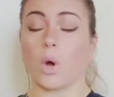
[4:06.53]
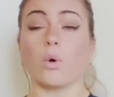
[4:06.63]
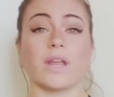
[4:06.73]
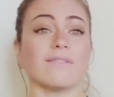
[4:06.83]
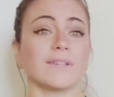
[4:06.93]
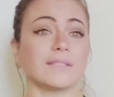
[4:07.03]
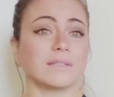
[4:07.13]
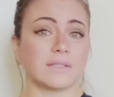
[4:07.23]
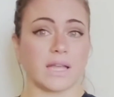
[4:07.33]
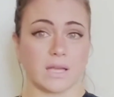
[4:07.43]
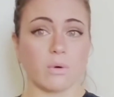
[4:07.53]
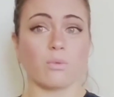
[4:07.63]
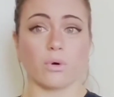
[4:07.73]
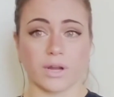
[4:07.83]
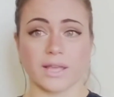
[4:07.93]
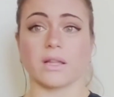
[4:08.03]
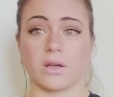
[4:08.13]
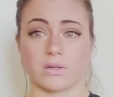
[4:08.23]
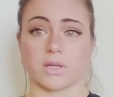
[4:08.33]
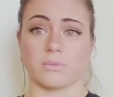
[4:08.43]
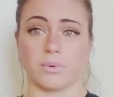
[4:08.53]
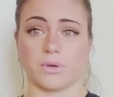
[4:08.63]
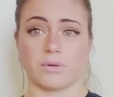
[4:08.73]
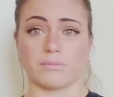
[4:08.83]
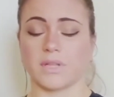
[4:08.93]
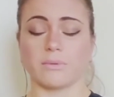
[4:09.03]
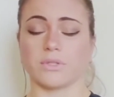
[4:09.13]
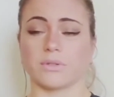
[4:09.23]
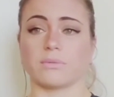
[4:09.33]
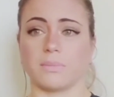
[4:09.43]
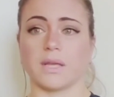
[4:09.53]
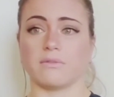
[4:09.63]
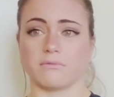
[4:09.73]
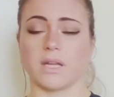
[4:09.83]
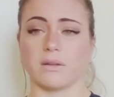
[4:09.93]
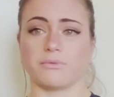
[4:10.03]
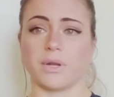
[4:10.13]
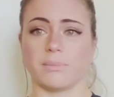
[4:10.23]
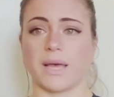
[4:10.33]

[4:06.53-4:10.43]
or even like working a lot on the computer. That would just be really, really